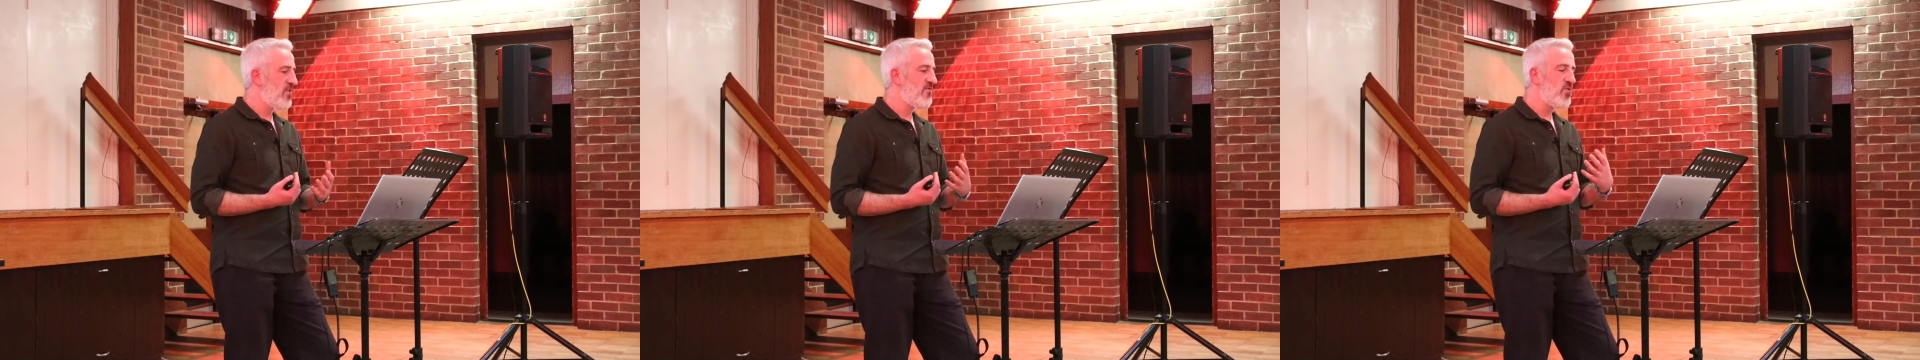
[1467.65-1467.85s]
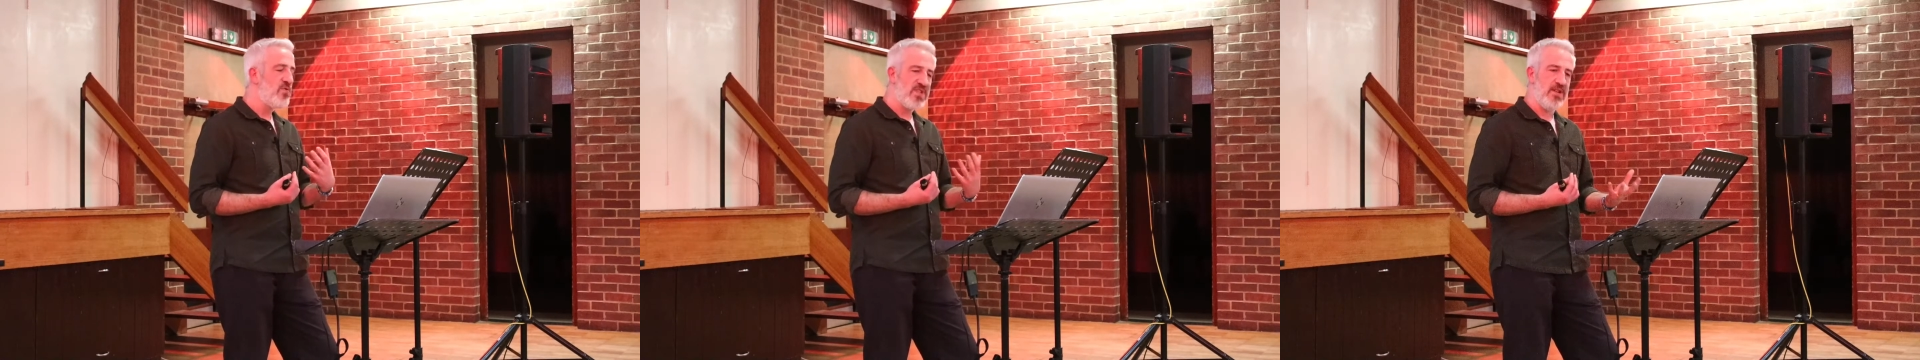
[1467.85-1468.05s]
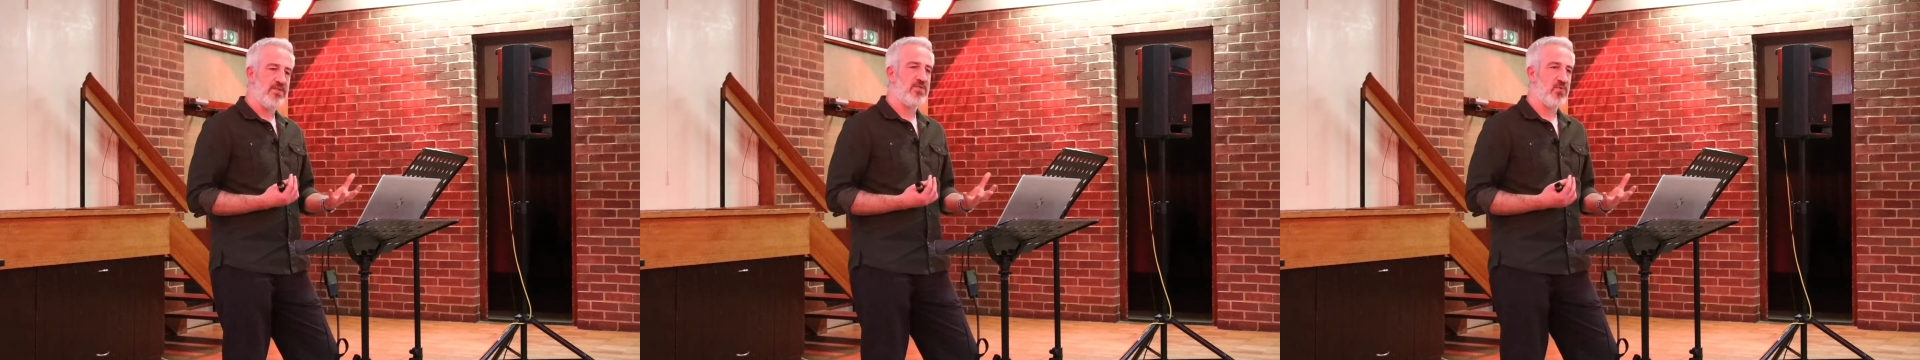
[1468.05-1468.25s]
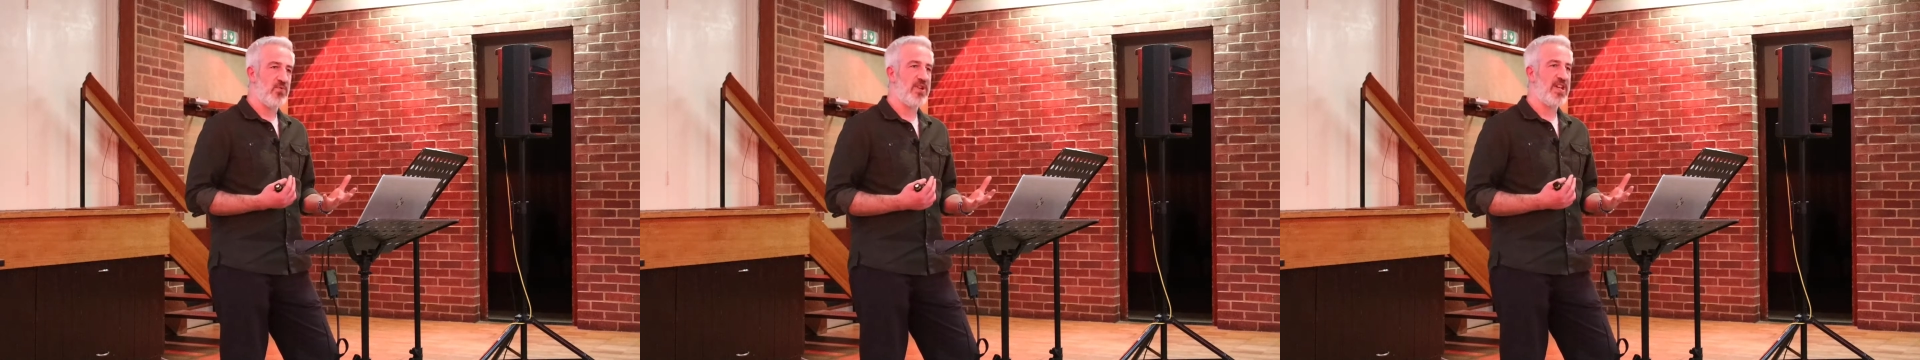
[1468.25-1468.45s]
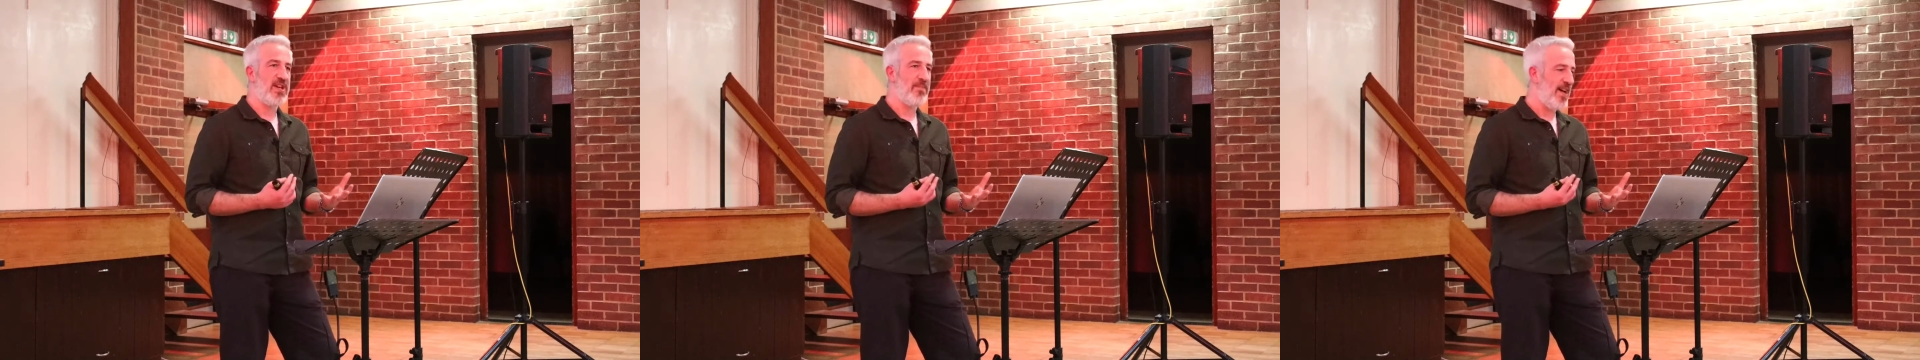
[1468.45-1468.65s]
also
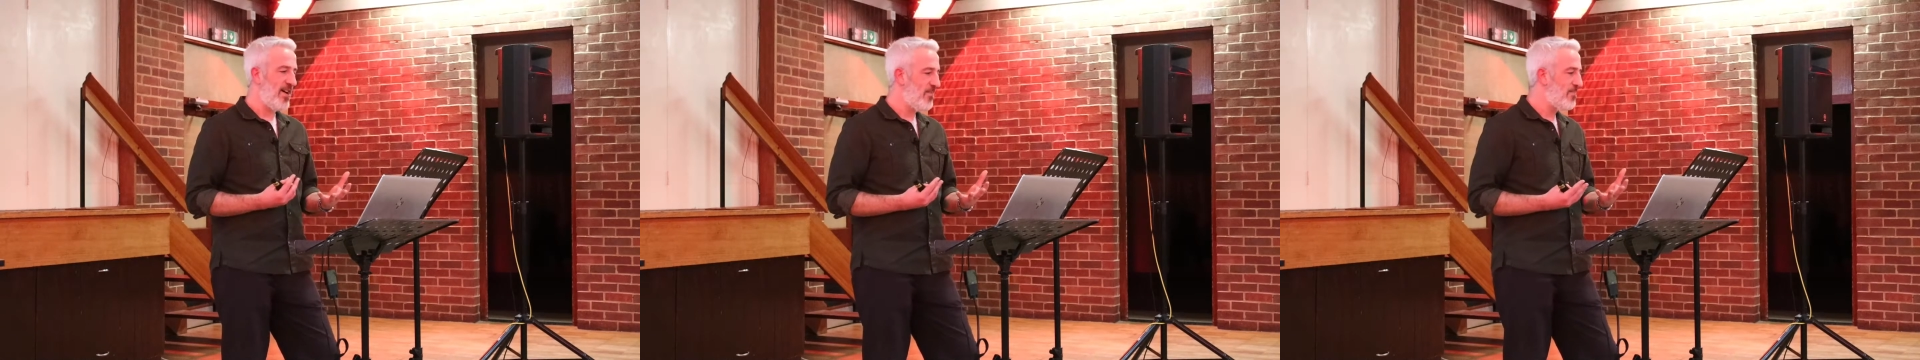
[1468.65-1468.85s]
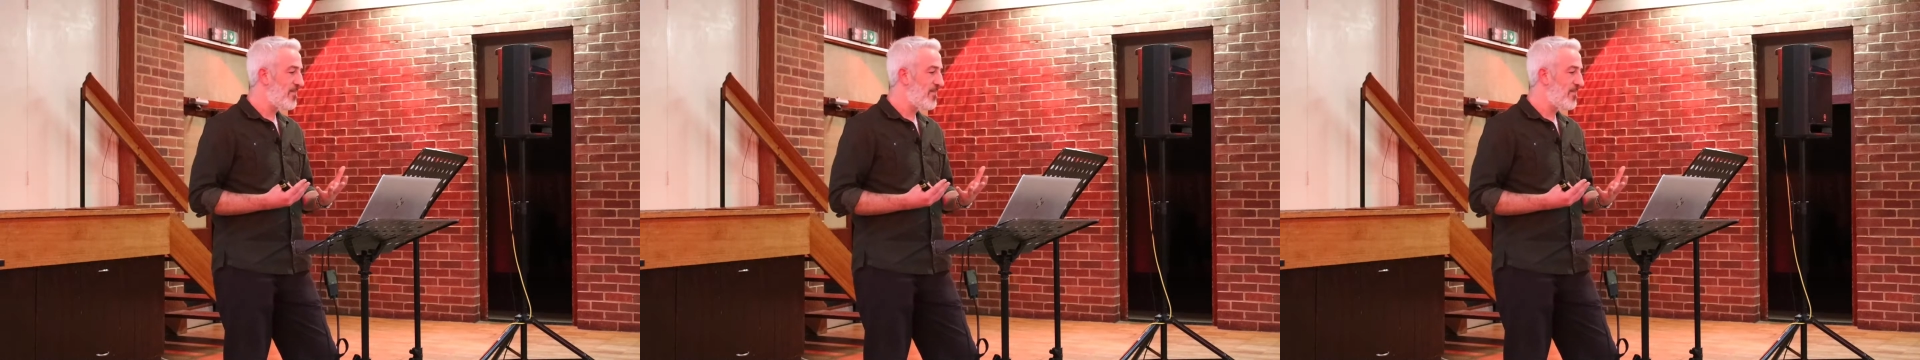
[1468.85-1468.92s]
talking about